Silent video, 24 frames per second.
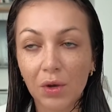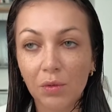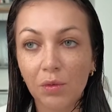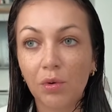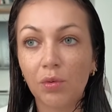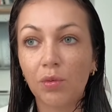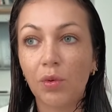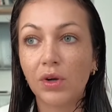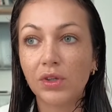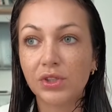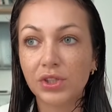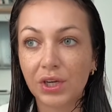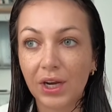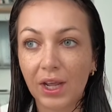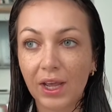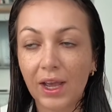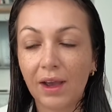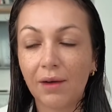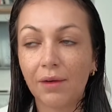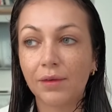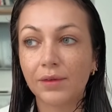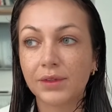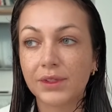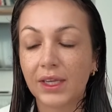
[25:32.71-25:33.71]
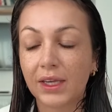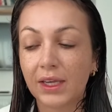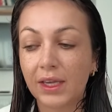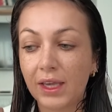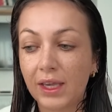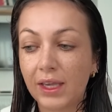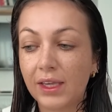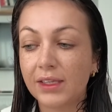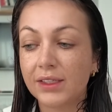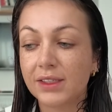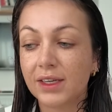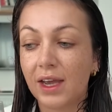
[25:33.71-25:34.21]
we were watching it how it was like
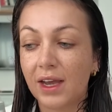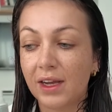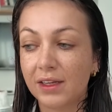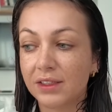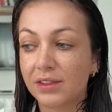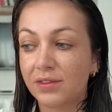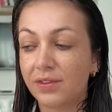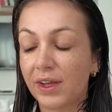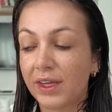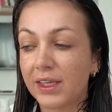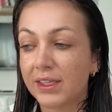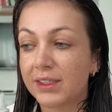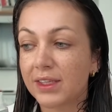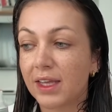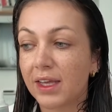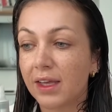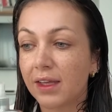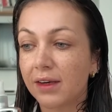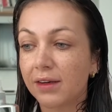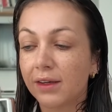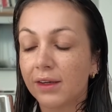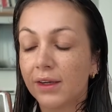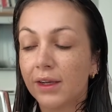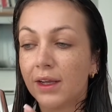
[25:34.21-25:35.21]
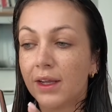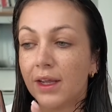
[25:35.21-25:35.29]
heat activated.